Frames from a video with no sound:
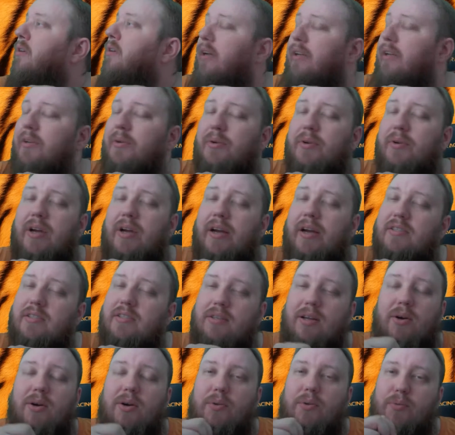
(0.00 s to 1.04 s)
And you guys
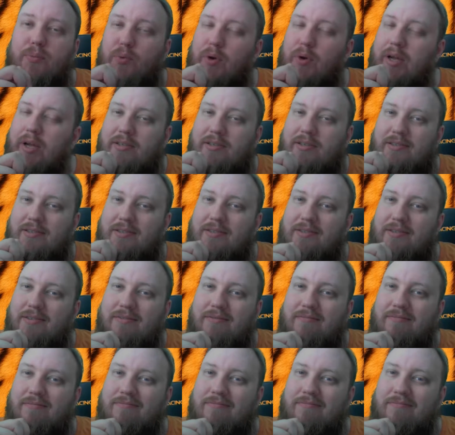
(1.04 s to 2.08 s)
know the rest.
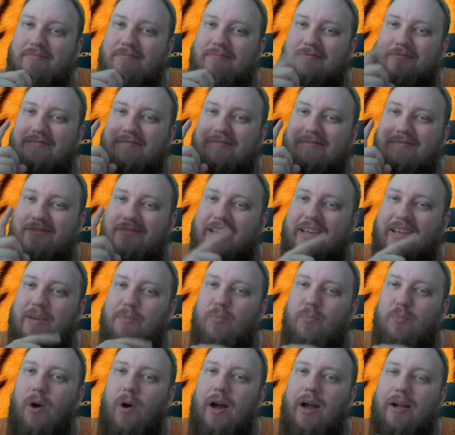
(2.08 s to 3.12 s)
keep
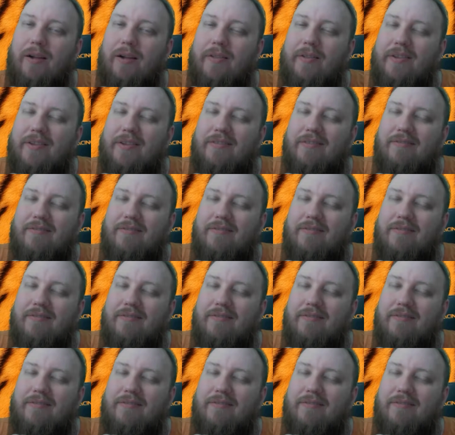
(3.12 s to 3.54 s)
wild,